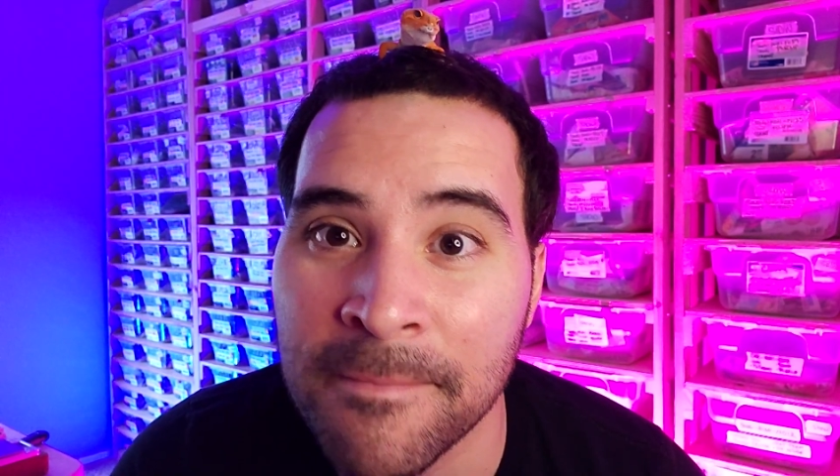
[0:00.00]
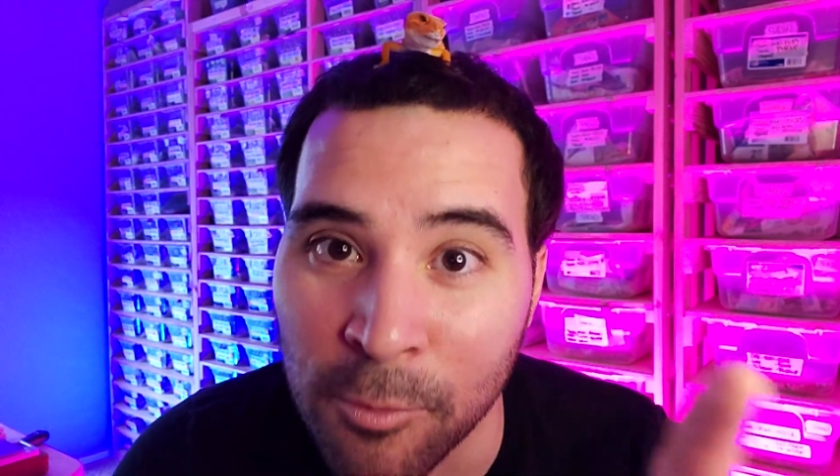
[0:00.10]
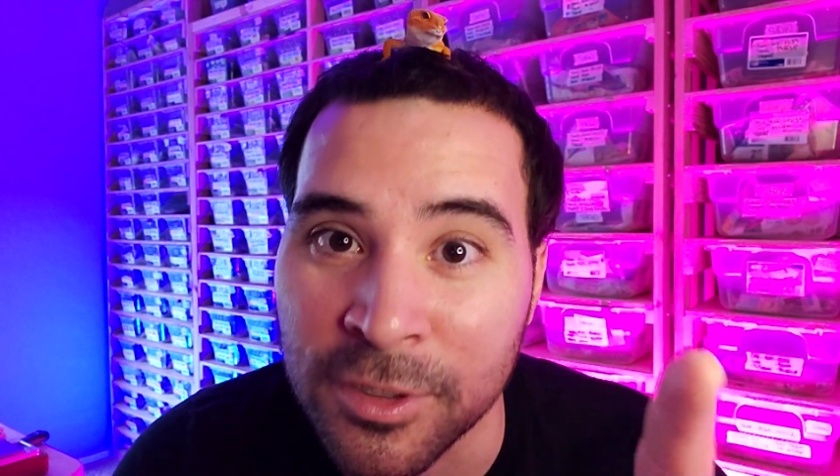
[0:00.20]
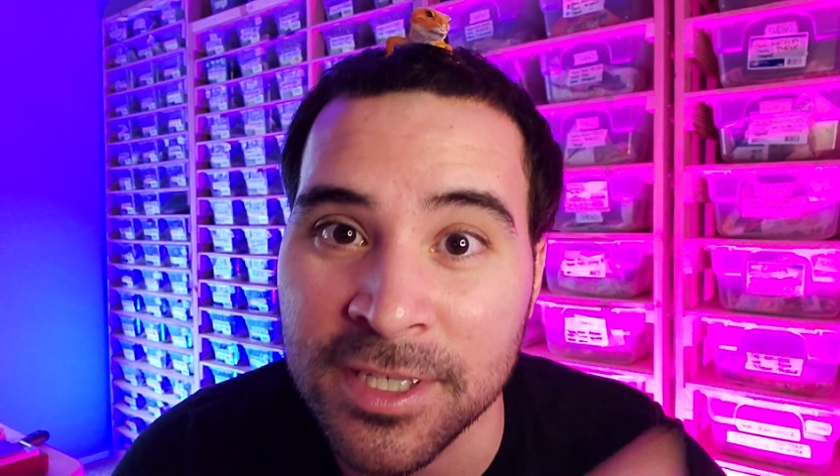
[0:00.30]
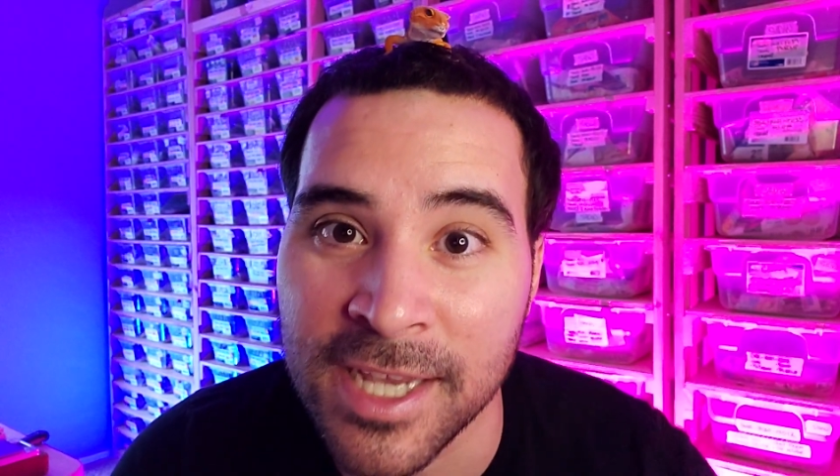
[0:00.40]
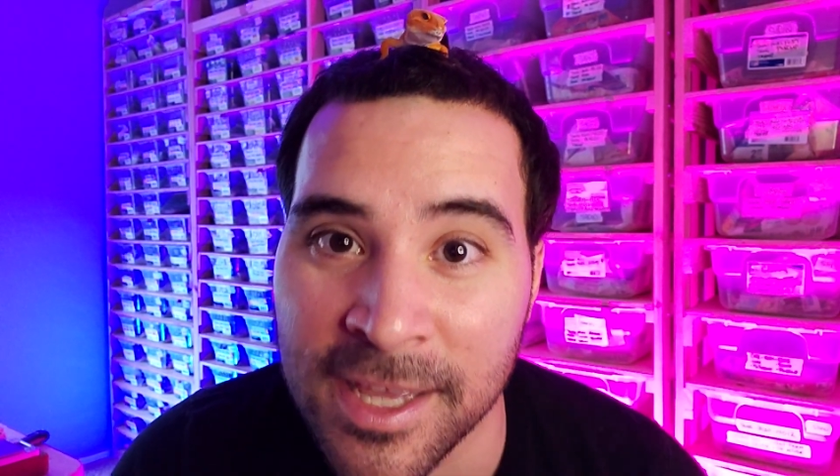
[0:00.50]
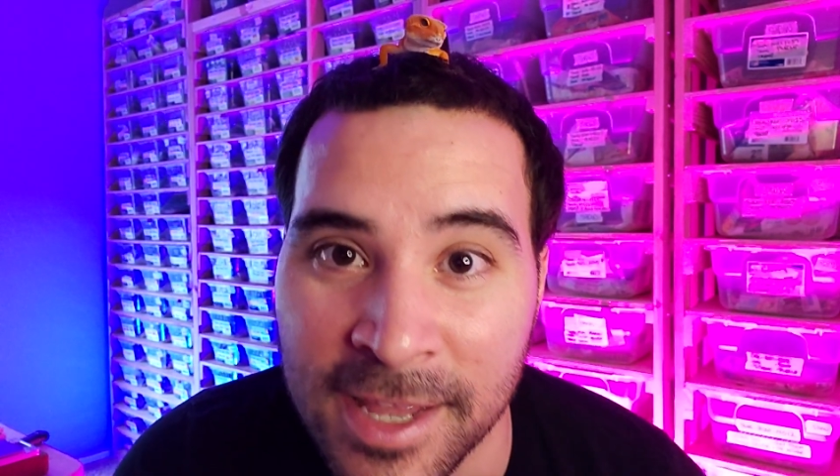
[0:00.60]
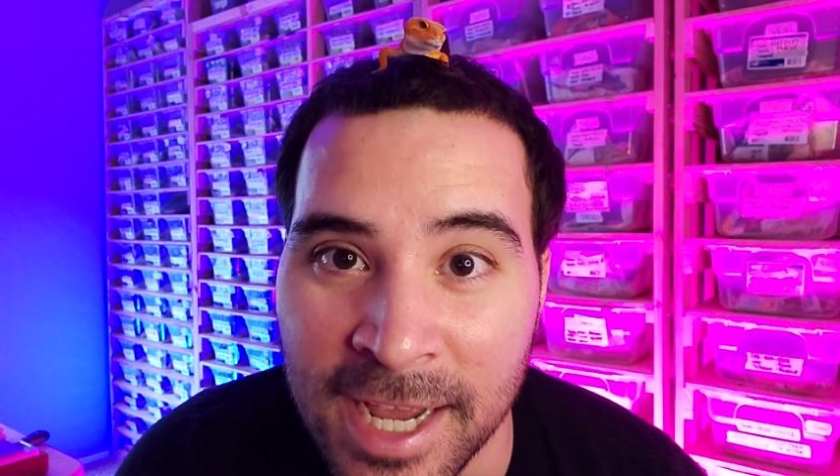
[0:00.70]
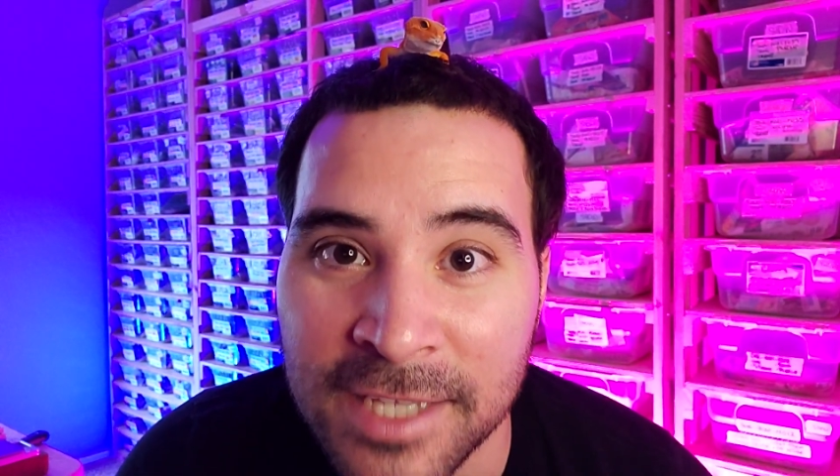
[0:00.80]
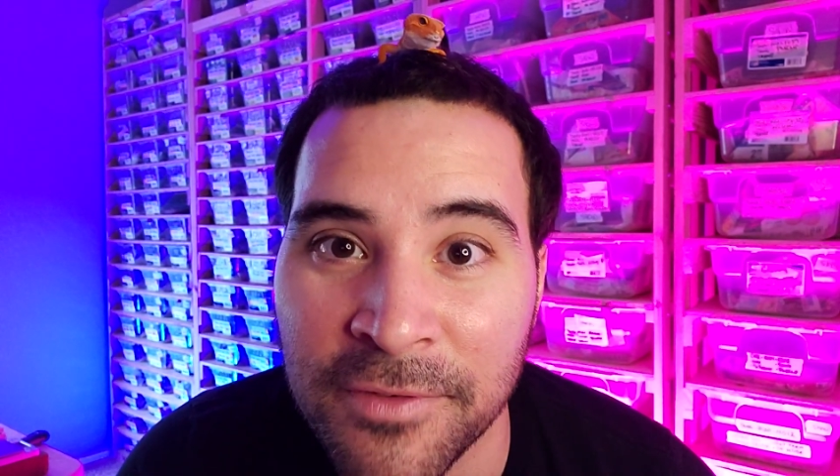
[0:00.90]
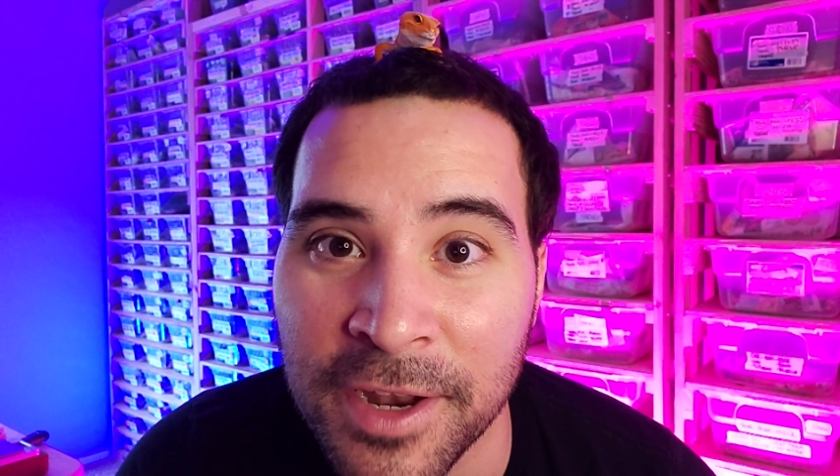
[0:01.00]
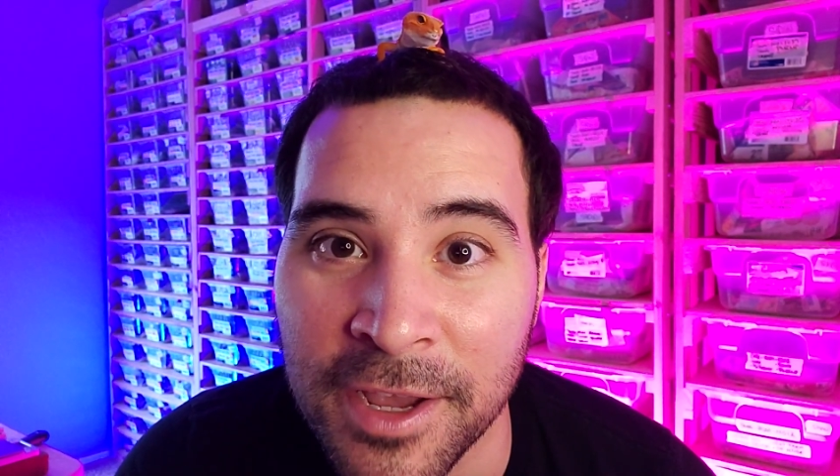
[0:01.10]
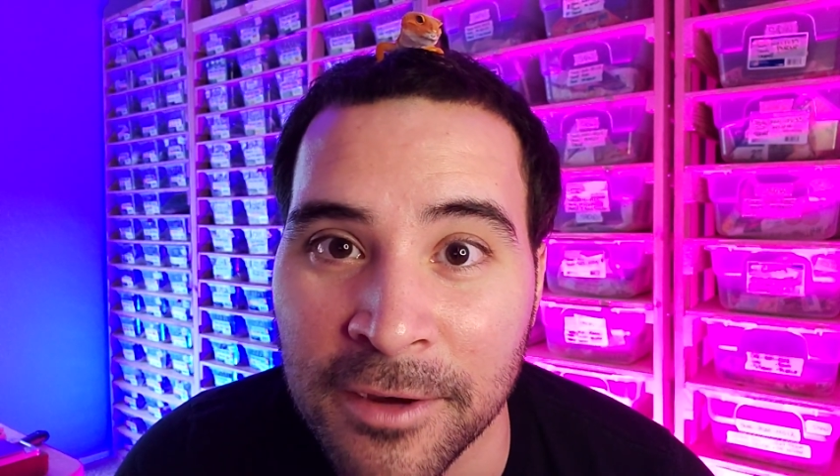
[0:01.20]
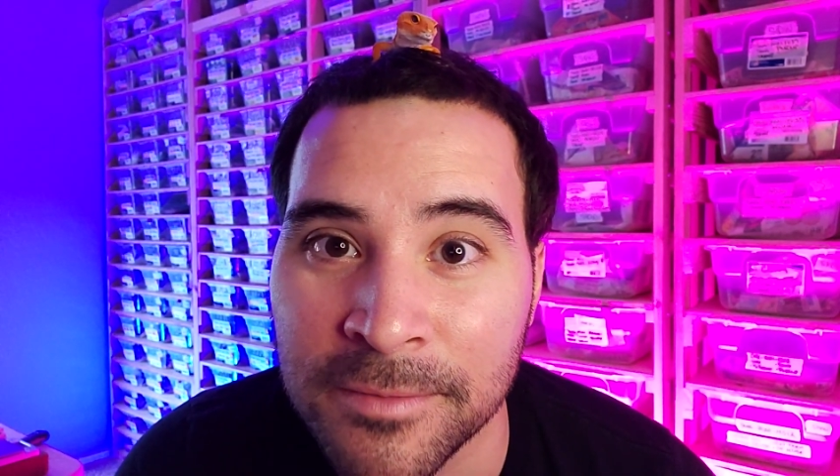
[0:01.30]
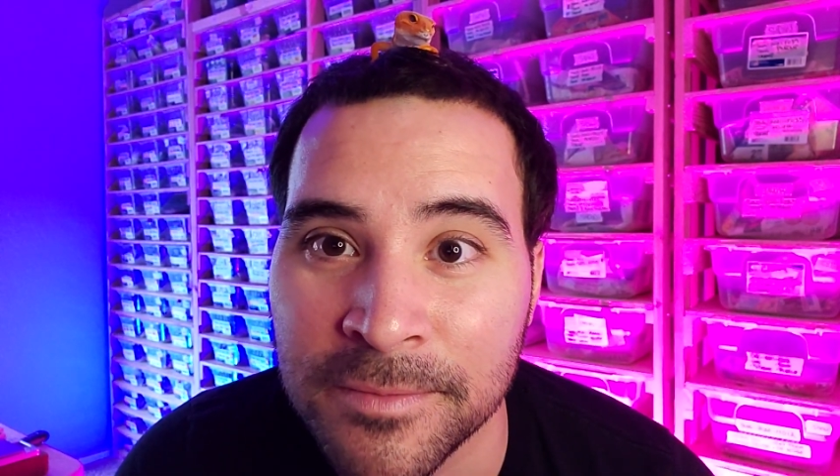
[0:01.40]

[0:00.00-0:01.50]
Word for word: and we'll see you in the next video.